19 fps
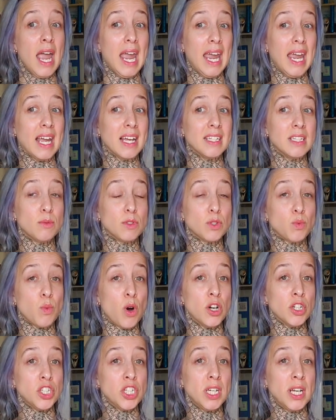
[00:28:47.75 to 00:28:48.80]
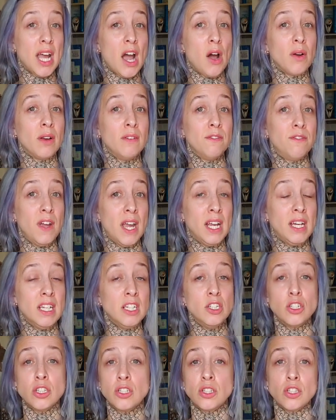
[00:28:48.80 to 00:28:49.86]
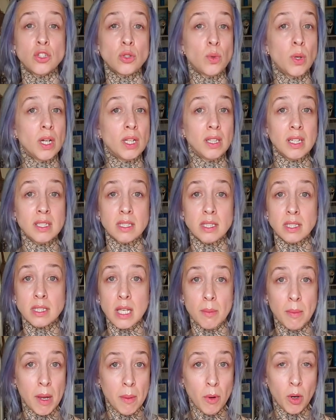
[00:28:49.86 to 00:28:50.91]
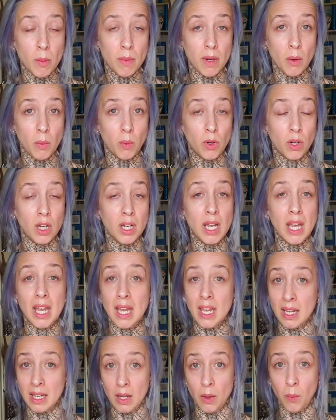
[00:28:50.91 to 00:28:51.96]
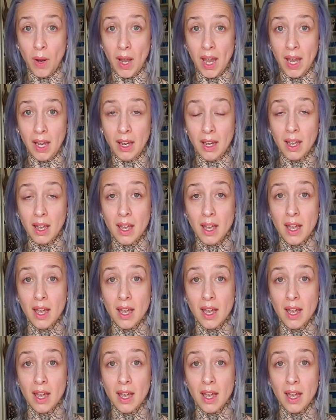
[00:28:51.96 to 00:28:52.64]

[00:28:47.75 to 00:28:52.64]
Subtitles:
and it was washing out and fading just as quickly as the semi-permanent would anyway.